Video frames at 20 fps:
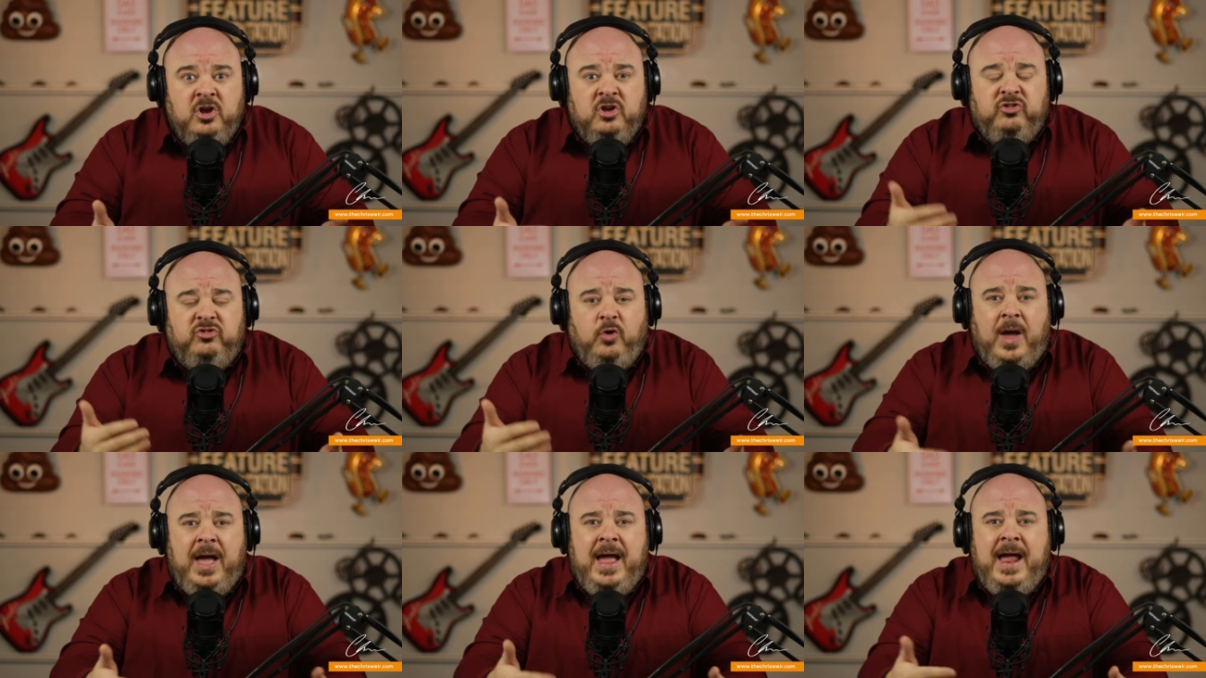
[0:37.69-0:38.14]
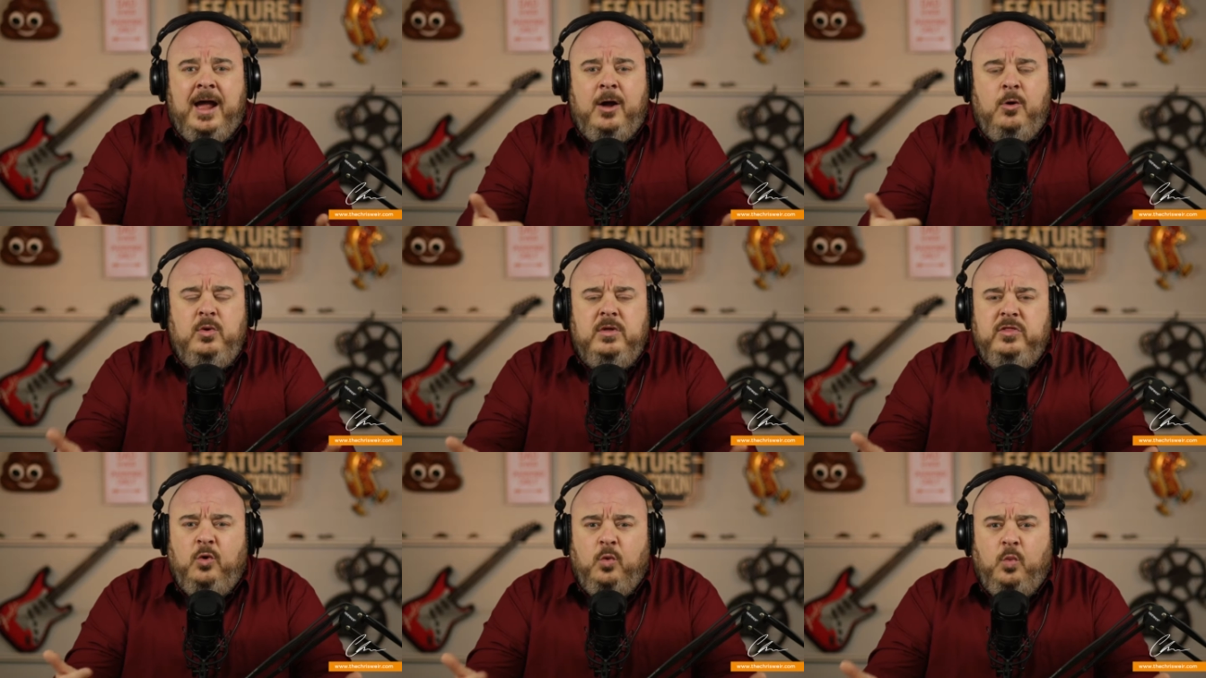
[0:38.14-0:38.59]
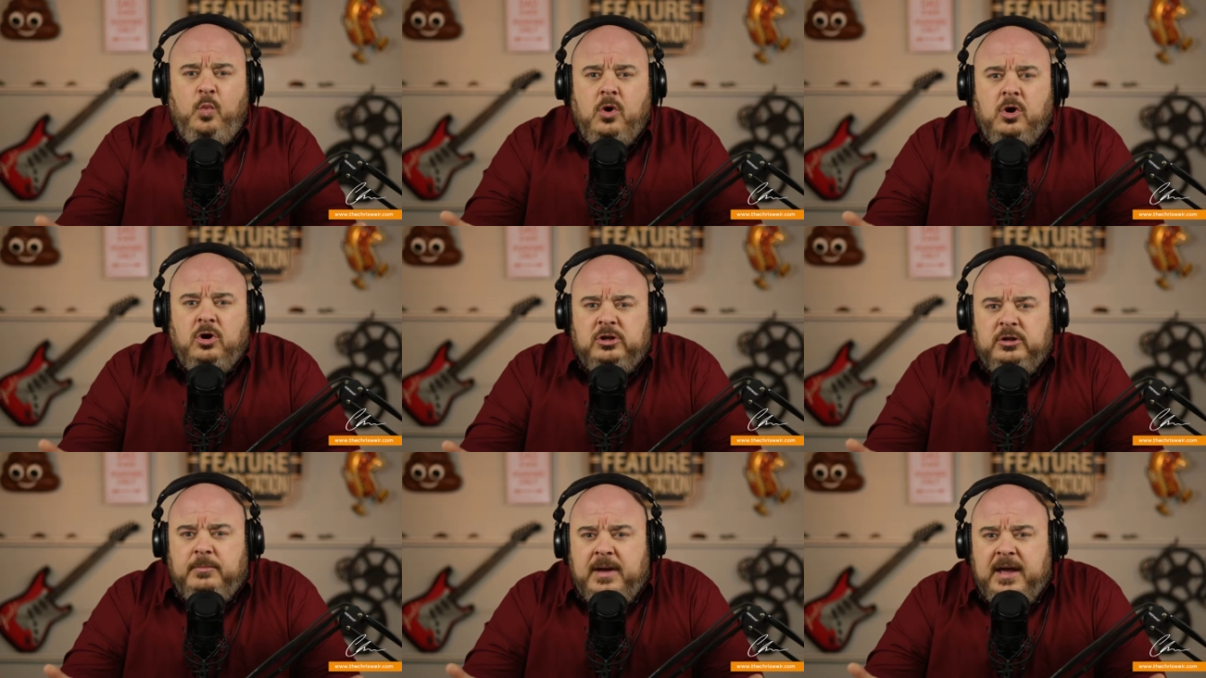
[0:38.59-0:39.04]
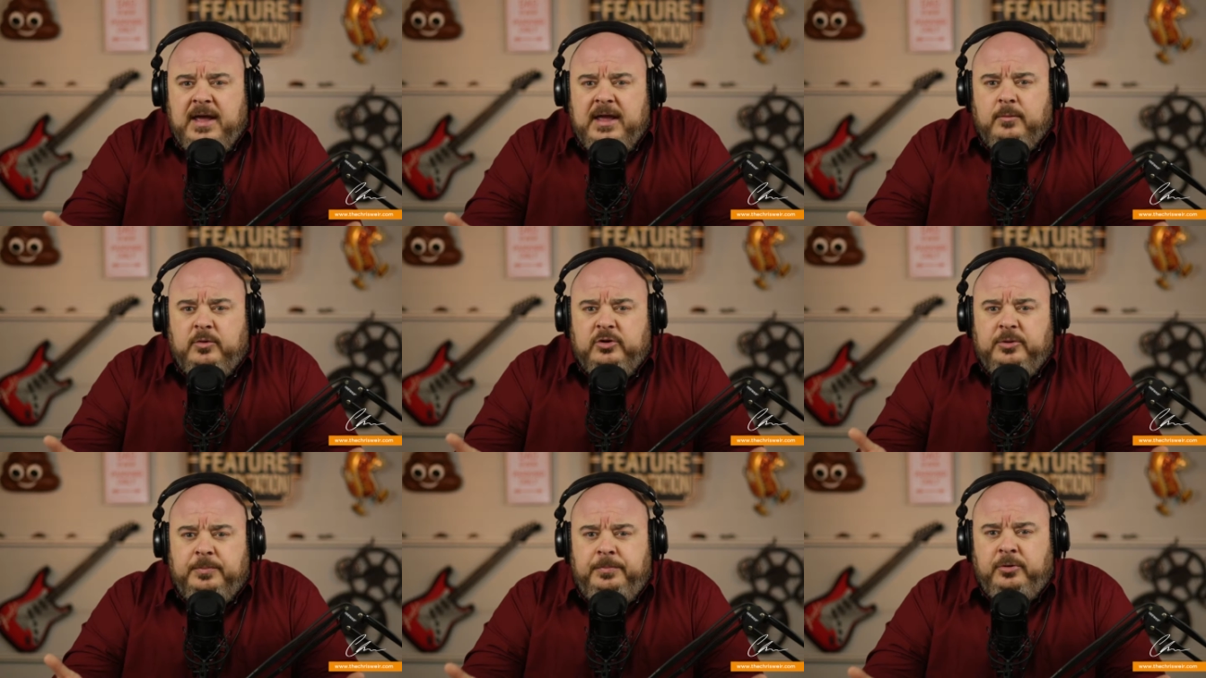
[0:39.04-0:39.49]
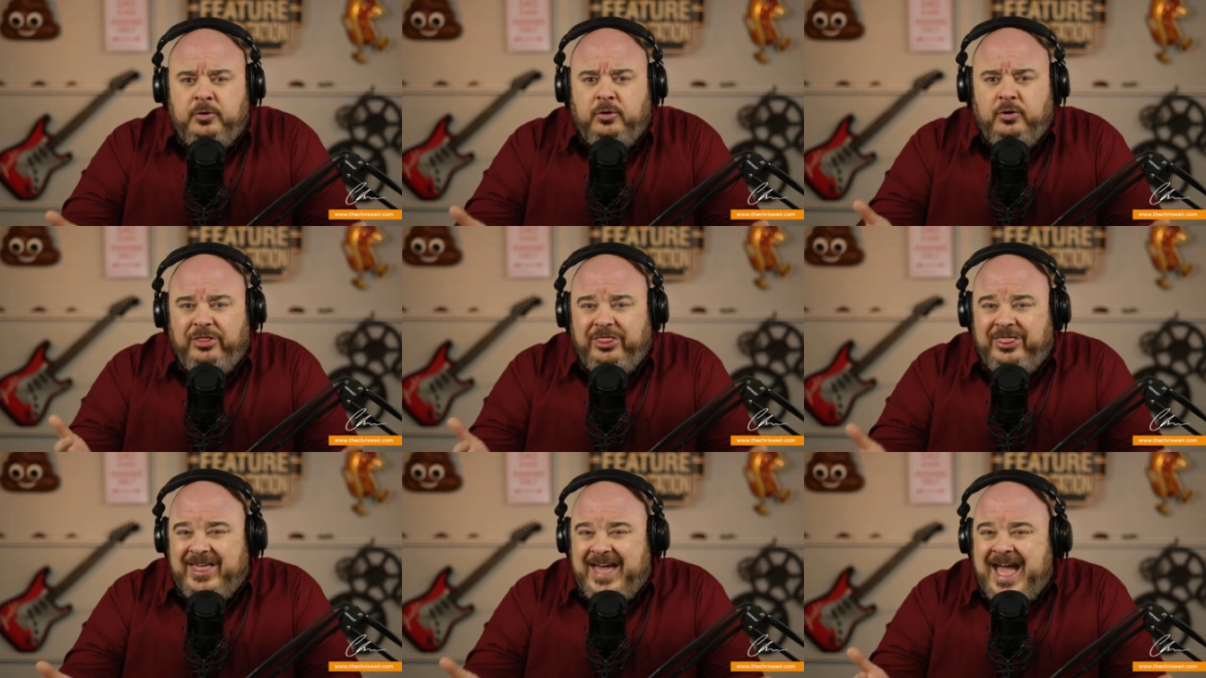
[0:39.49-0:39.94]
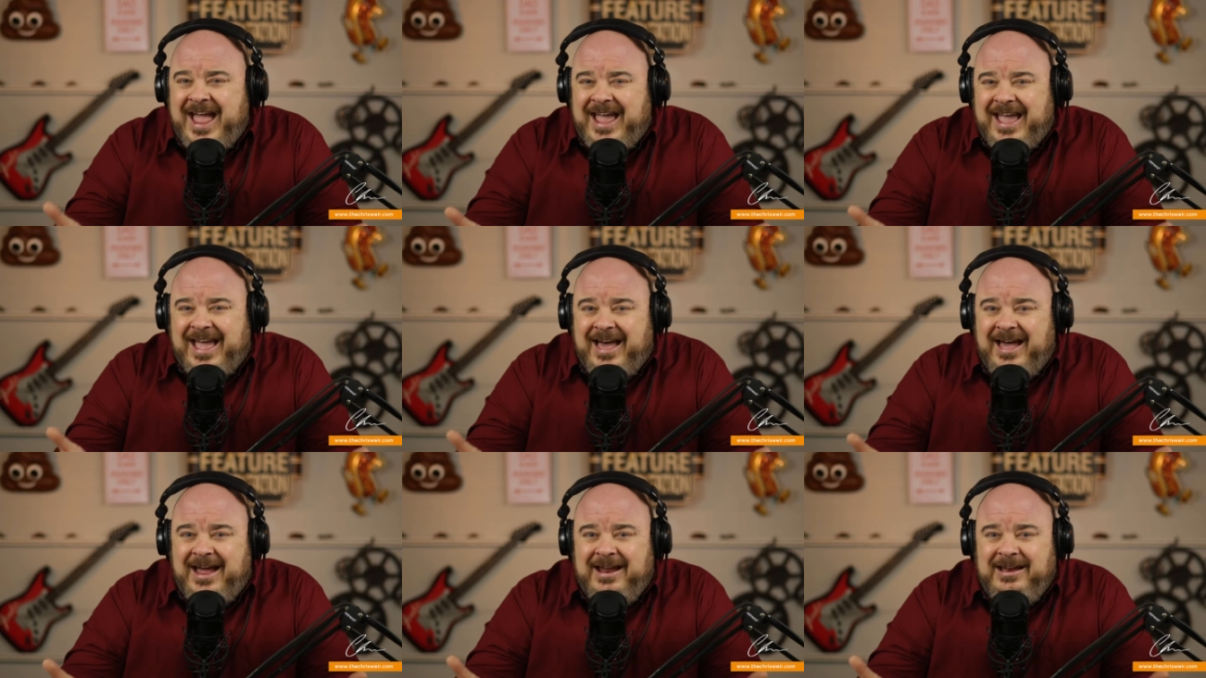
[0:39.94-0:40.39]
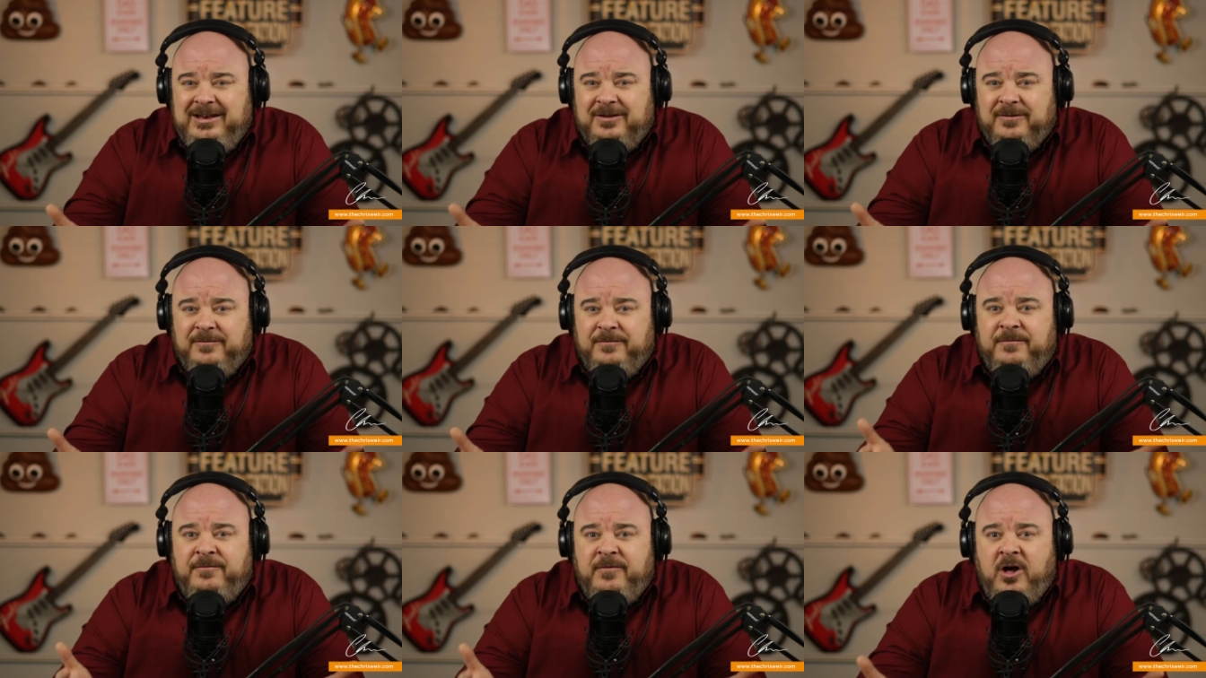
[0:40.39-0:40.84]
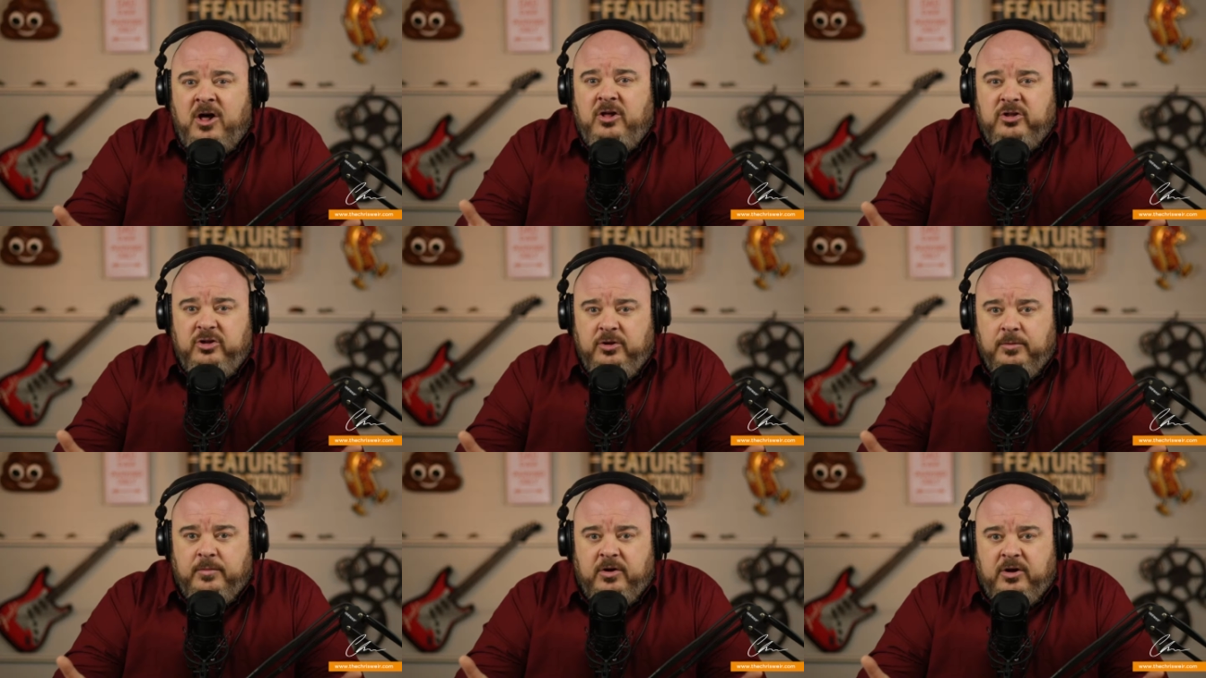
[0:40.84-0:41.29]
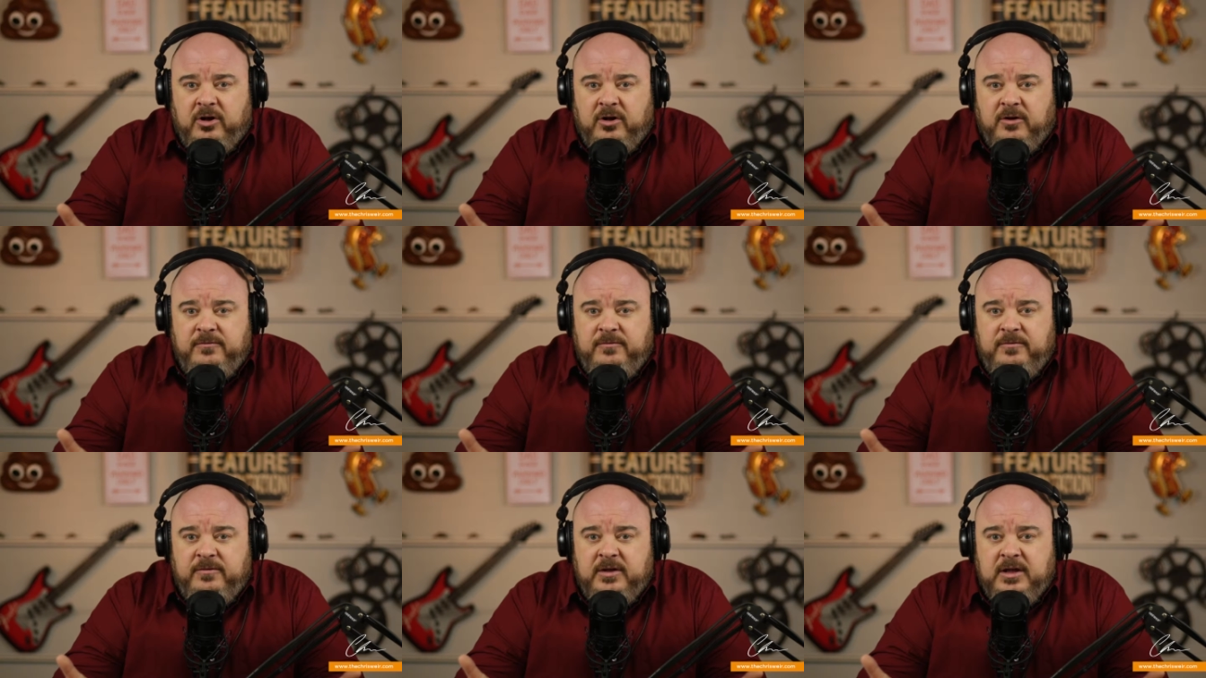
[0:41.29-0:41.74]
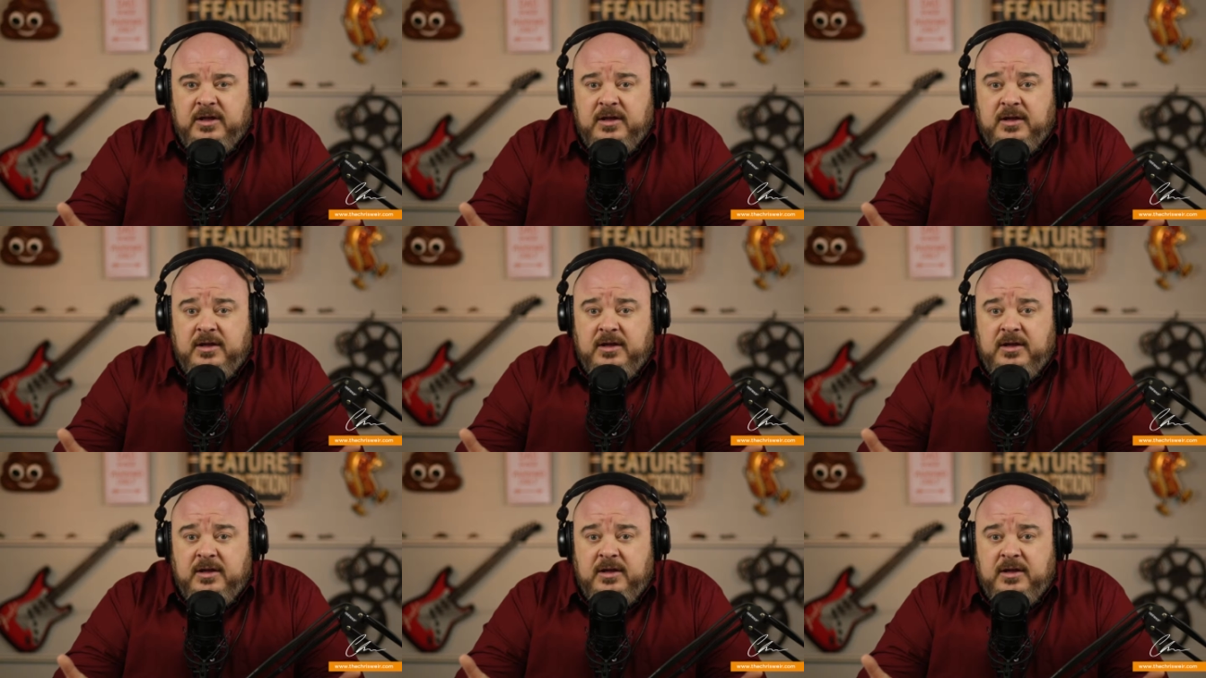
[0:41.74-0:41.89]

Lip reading: So how in the world am I able to pull that kind of volume off